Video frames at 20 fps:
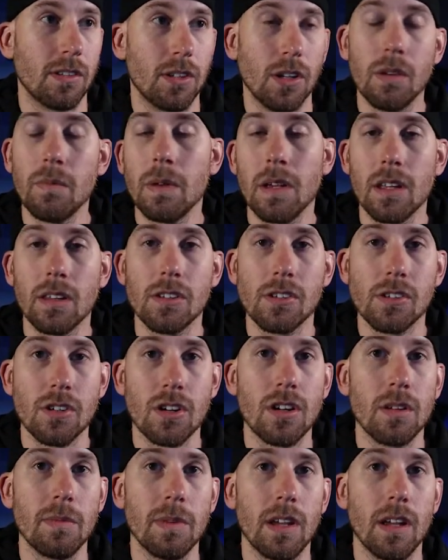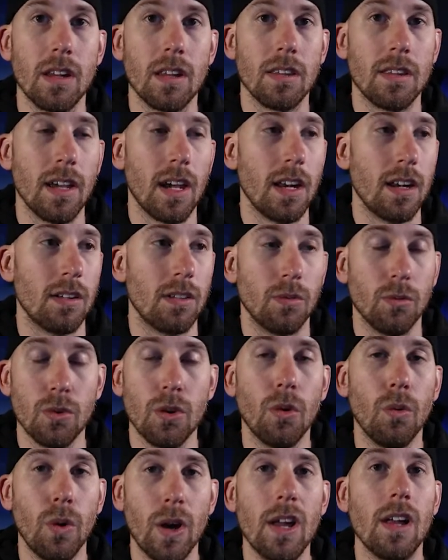could be in this tournament that
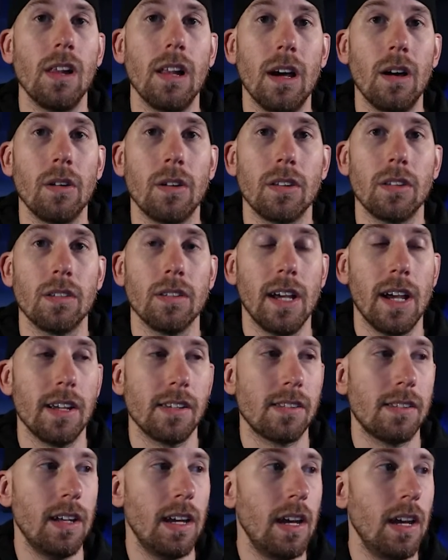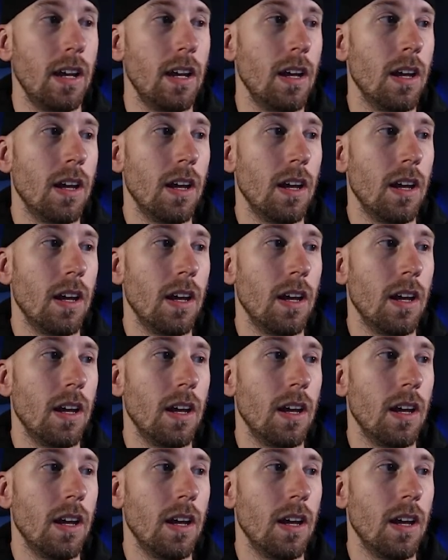will whale out at the last day,